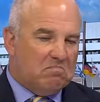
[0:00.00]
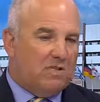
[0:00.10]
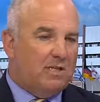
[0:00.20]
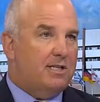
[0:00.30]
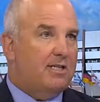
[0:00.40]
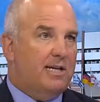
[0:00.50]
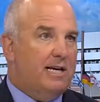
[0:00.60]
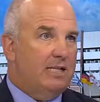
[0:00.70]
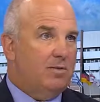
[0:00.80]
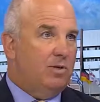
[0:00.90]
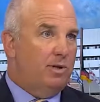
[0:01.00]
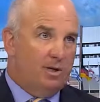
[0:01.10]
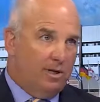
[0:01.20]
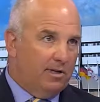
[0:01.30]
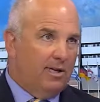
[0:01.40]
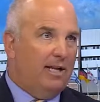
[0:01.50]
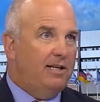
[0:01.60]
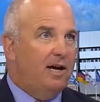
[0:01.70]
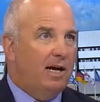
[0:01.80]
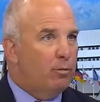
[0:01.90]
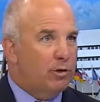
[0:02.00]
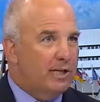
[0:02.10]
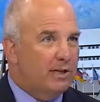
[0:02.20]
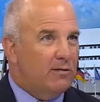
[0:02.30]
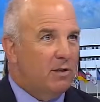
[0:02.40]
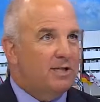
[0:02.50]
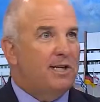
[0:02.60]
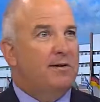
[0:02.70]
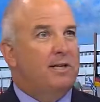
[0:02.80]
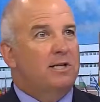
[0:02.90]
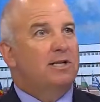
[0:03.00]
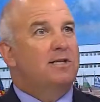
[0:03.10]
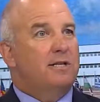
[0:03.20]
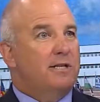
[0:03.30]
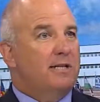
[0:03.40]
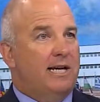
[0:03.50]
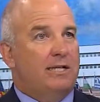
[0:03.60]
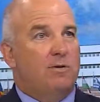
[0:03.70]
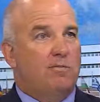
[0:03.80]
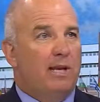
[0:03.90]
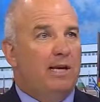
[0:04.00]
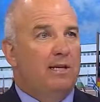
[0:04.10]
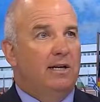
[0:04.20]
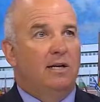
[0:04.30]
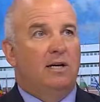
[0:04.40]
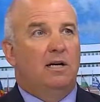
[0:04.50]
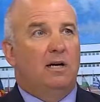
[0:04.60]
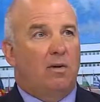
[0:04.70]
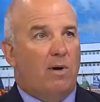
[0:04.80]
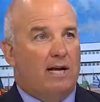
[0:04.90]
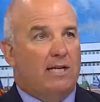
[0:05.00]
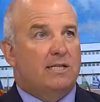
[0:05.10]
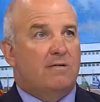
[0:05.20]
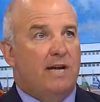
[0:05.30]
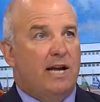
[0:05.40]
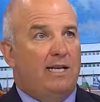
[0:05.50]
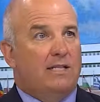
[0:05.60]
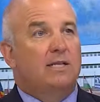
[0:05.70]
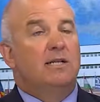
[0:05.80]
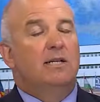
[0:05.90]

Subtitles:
This is a case with 99% of all Syrians. This is a case with many Iraqis, Afghanis.